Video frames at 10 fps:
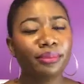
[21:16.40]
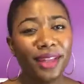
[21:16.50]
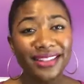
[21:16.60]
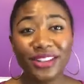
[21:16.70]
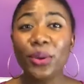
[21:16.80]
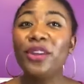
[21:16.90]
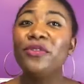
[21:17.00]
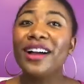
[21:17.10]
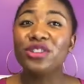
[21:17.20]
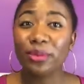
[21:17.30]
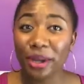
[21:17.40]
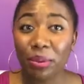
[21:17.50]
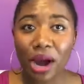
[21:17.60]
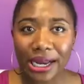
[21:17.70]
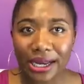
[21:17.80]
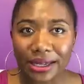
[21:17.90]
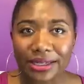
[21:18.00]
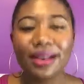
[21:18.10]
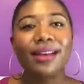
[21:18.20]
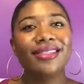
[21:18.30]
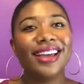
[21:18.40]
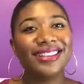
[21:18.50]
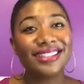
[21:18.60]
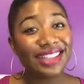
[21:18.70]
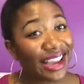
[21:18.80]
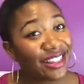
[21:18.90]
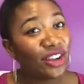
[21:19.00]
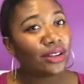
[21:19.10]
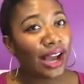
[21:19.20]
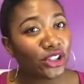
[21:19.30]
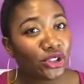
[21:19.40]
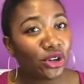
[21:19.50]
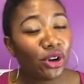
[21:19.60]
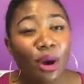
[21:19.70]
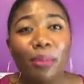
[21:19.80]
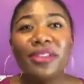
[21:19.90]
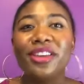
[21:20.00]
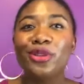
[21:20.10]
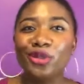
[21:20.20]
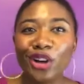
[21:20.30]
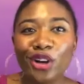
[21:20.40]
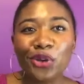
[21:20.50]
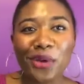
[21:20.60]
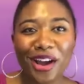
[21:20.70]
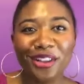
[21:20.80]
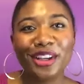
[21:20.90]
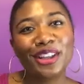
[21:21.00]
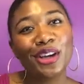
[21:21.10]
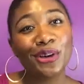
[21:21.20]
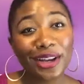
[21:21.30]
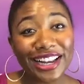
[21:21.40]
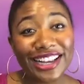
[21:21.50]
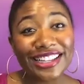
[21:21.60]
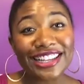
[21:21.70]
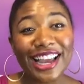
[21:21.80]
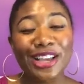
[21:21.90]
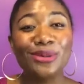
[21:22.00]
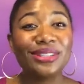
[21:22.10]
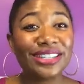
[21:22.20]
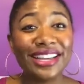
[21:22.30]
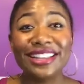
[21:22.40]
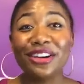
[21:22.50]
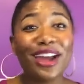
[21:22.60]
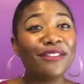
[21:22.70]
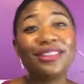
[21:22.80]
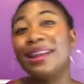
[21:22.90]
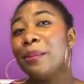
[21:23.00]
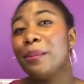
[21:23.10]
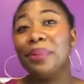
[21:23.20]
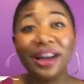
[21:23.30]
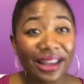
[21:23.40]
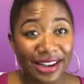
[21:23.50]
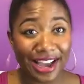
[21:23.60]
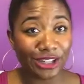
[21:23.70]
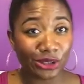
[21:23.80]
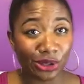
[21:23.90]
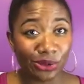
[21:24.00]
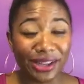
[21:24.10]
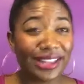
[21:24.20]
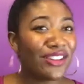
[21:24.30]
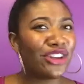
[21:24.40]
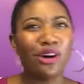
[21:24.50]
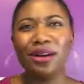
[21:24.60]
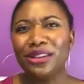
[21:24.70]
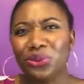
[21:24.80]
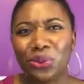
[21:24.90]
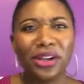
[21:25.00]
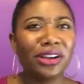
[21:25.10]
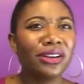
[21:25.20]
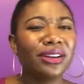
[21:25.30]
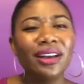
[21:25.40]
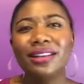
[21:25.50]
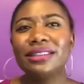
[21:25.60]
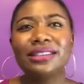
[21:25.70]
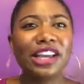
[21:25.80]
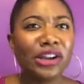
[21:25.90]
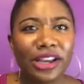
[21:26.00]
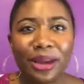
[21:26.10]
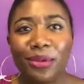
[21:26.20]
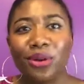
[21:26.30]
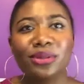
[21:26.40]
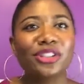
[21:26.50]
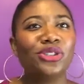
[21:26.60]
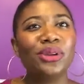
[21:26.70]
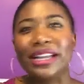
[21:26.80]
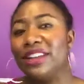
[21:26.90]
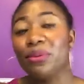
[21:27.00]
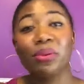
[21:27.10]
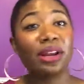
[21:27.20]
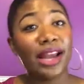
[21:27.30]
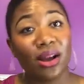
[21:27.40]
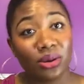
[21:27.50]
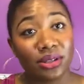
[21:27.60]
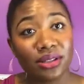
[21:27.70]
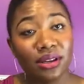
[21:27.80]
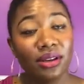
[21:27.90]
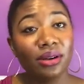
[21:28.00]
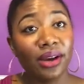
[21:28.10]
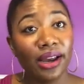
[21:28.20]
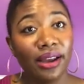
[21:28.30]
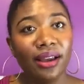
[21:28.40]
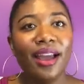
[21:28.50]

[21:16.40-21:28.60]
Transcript: That's why you find so many products that say they're natural, but then you turn it around and look at the ingredients and you see they're everything but natural, right? They've got all these weird, scary chemicals that you can't even pronounce, right?